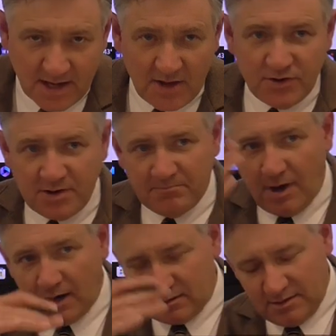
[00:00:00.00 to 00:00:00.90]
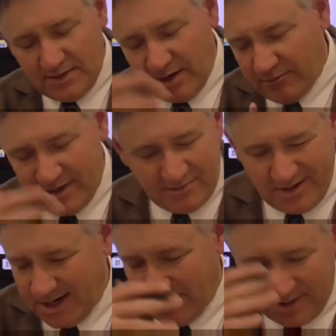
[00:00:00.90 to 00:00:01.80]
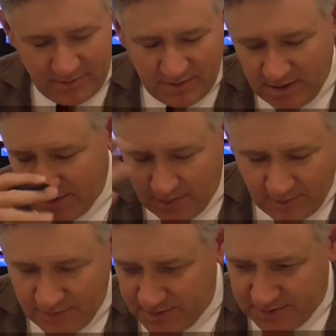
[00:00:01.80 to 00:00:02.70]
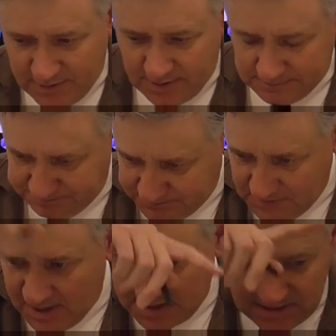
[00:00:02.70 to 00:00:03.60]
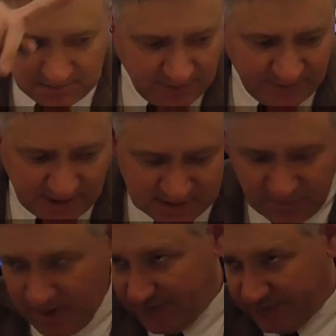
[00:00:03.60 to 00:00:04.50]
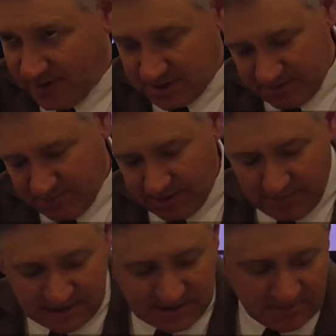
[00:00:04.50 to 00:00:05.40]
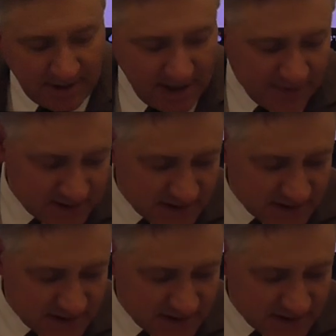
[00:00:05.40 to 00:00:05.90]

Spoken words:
And you can model it that way. In reality, we don't know what they're doing. They're actually moving as a wave function, but it makes the math